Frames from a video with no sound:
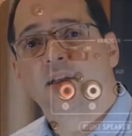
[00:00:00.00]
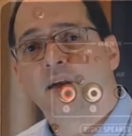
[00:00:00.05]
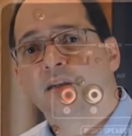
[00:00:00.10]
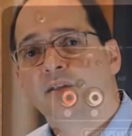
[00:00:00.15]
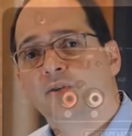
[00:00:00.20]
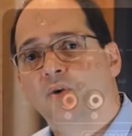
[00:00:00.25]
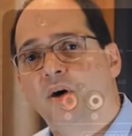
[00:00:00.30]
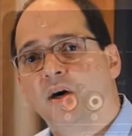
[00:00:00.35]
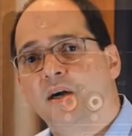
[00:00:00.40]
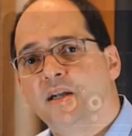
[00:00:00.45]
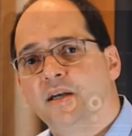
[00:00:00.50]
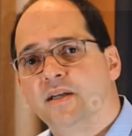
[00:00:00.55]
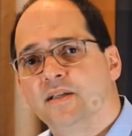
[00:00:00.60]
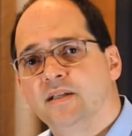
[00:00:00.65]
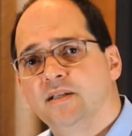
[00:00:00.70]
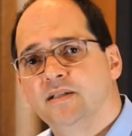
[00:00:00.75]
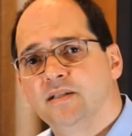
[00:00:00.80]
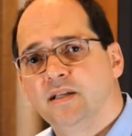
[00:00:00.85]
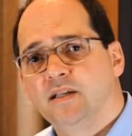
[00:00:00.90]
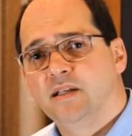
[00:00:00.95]
like to highlight
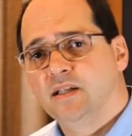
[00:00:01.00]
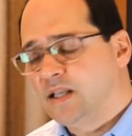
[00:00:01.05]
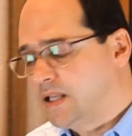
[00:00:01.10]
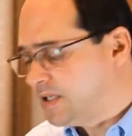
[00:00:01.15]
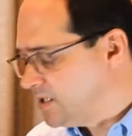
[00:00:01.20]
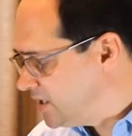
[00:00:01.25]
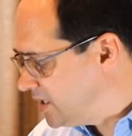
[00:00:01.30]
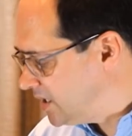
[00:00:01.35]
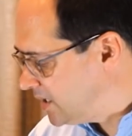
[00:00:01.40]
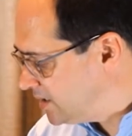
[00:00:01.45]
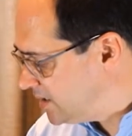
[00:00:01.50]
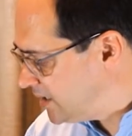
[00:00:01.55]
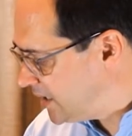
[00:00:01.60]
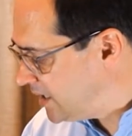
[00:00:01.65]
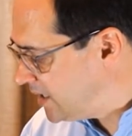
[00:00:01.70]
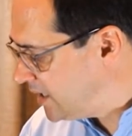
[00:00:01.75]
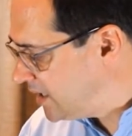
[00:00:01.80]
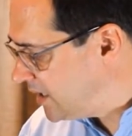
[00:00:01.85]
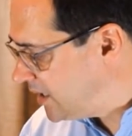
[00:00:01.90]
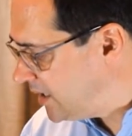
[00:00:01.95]
is that it actually can
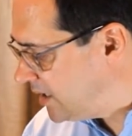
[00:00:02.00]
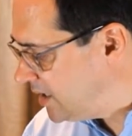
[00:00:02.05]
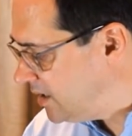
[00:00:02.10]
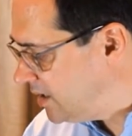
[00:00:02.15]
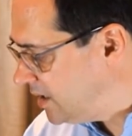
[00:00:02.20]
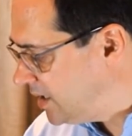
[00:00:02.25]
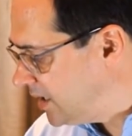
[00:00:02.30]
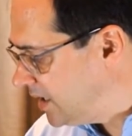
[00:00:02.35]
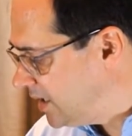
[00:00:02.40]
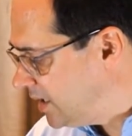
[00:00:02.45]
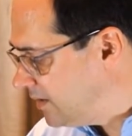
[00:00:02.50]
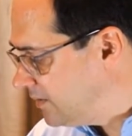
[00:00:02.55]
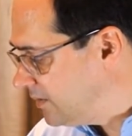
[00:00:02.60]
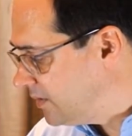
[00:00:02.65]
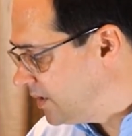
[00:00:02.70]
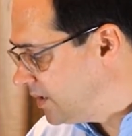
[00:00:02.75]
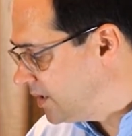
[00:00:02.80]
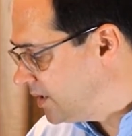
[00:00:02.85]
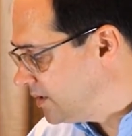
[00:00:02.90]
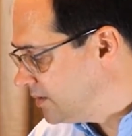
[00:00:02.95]
take
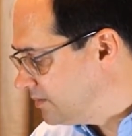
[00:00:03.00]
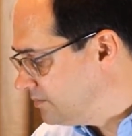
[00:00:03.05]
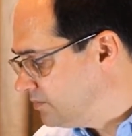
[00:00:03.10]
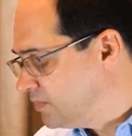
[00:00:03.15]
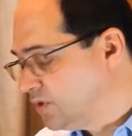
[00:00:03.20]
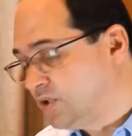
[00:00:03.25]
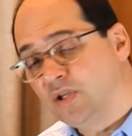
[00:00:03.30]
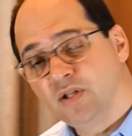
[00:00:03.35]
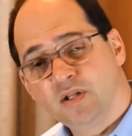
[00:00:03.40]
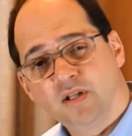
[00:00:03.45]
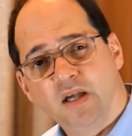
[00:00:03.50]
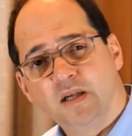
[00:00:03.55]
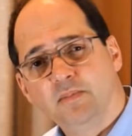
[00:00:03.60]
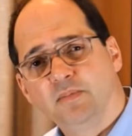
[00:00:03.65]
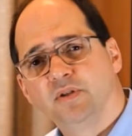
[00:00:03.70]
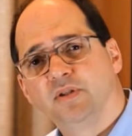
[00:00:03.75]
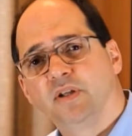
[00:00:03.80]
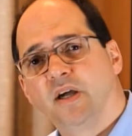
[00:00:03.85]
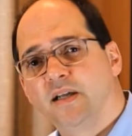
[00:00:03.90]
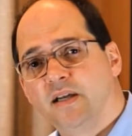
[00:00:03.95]
a
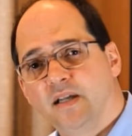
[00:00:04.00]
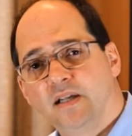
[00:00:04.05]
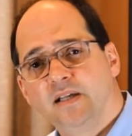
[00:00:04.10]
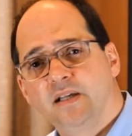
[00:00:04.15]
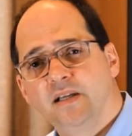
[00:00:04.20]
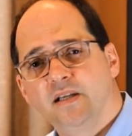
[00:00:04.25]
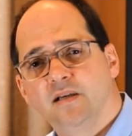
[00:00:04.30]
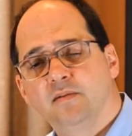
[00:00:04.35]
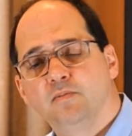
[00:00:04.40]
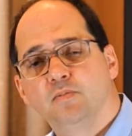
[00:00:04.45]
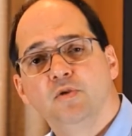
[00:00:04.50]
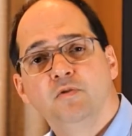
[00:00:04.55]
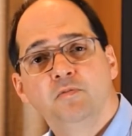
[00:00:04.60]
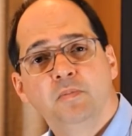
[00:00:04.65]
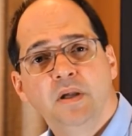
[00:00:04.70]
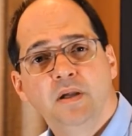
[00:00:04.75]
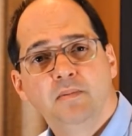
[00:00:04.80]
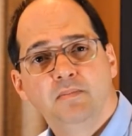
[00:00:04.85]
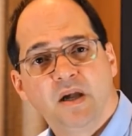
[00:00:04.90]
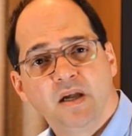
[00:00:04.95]
turntable directly, a
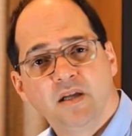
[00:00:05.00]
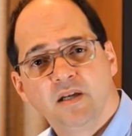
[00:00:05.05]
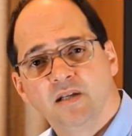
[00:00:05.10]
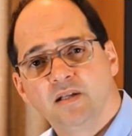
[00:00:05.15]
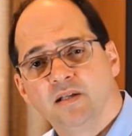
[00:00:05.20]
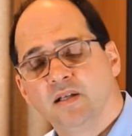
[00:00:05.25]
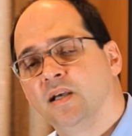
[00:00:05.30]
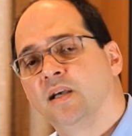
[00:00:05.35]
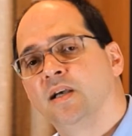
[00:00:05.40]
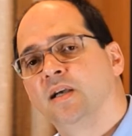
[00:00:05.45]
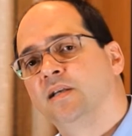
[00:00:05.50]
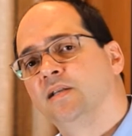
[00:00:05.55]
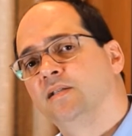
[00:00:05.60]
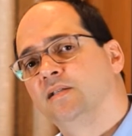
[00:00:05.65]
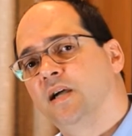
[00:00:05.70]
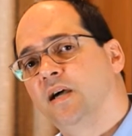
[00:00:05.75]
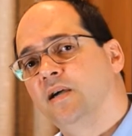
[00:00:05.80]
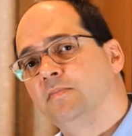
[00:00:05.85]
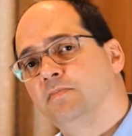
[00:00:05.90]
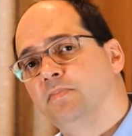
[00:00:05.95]
moving magnet
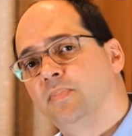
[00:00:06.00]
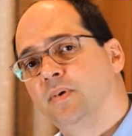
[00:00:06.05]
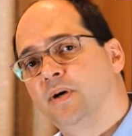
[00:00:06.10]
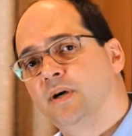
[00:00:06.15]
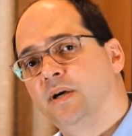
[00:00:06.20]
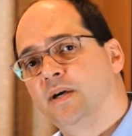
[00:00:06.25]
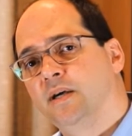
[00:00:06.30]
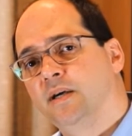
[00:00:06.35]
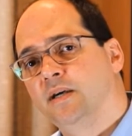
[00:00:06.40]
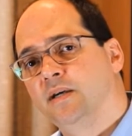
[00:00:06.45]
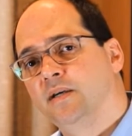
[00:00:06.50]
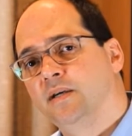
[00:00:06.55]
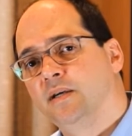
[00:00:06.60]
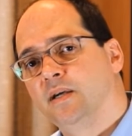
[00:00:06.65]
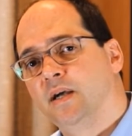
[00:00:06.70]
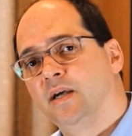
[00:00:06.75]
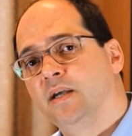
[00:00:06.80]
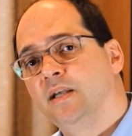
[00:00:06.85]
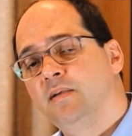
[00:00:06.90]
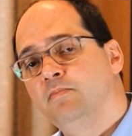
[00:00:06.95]
type
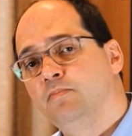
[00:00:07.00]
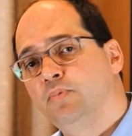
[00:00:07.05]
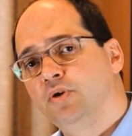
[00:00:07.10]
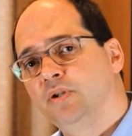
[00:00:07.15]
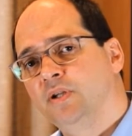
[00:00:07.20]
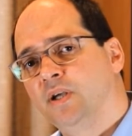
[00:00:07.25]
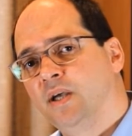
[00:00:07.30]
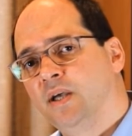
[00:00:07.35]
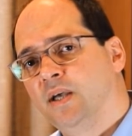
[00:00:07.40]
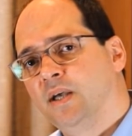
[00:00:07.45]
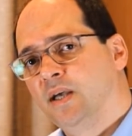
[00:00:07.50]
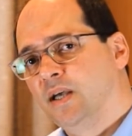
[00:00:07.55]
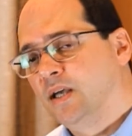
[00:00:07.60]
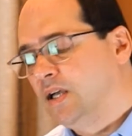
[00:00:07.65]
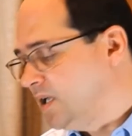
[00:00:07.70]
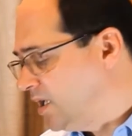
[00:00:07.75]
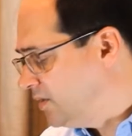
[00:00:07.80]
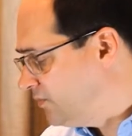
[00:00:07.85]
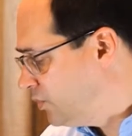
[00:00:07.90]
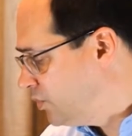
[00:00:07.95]
input,
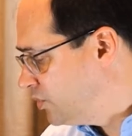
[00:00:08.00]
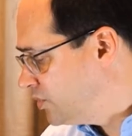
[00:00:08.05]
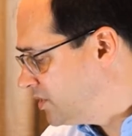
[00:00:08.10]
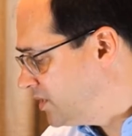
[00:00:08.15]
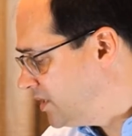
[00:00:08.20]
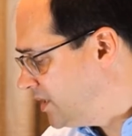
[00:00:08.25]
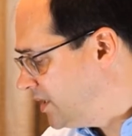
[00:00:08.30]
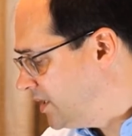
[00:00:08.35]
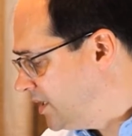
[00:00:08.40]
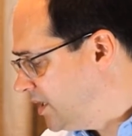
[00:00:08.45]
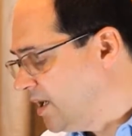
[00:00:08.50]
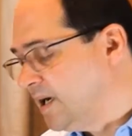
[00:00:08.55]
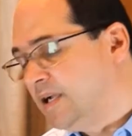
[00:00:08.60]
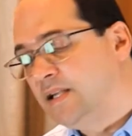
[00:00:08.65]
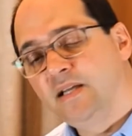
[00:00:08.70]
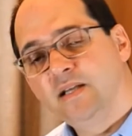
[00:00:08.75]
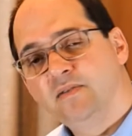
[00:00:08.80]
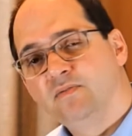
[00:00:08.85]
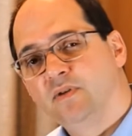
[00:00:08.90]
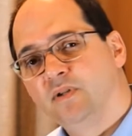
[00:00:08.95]
of course high
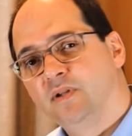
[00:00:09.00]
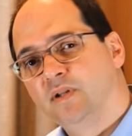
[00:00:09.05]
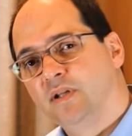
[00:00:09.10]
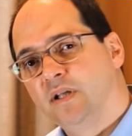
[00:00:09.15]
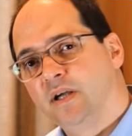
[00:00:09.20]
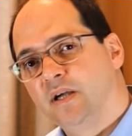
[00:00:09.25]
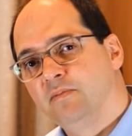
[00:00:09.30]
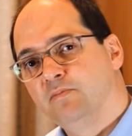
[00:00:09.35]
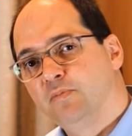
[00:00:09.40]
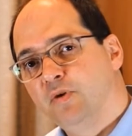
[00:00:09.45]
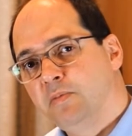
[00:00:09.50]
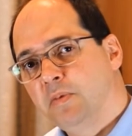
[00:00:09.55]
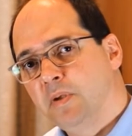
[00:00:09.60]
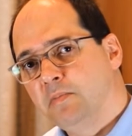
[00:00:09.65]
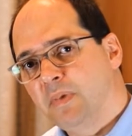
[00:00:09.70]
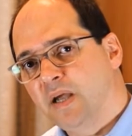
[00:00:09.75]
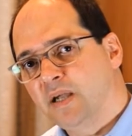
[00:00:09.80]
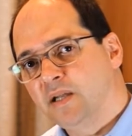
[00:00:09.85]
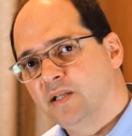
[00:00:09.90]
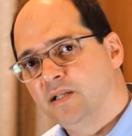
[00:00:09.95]
level
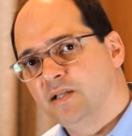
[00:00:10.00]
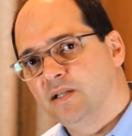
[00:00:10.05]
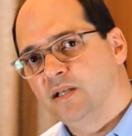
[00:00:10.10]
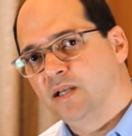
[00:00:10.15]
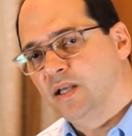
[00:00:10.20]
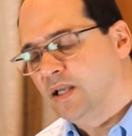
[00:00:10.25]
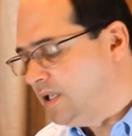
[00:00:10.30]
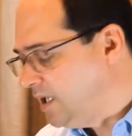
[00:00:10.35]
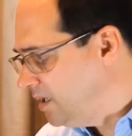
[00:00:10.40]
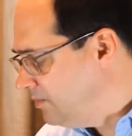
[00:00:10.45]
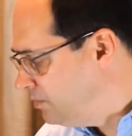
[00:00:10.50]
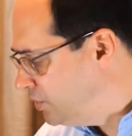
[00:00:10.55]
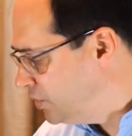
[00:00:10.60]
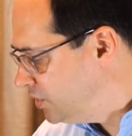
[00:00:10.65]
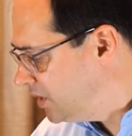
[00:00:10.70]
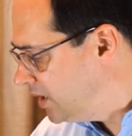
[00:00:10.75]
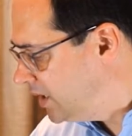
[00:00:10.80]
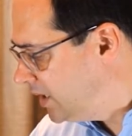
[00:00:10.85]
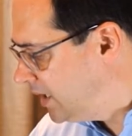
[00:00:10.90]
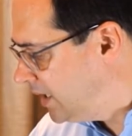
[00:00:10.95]
moving magnet
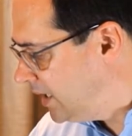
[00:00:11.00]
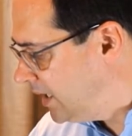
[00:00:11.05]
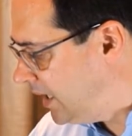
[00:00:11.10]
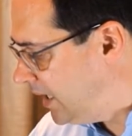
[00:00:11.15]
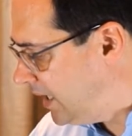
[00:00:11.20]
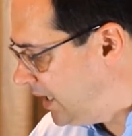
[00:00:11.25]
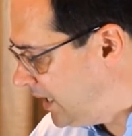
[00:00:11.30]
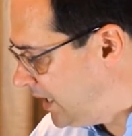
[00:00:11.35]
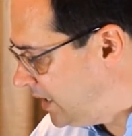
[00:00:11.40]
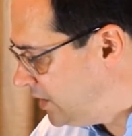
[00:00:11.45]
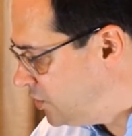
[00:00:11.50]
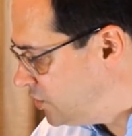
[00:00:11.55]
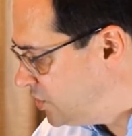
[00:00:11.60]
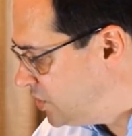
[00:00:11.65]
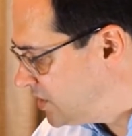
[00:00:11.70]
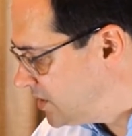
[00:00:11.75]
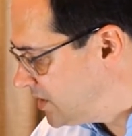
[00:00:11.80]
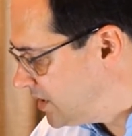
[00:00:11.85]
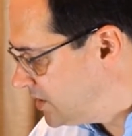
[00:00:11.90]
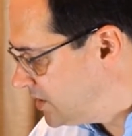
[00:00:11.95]
input, and you just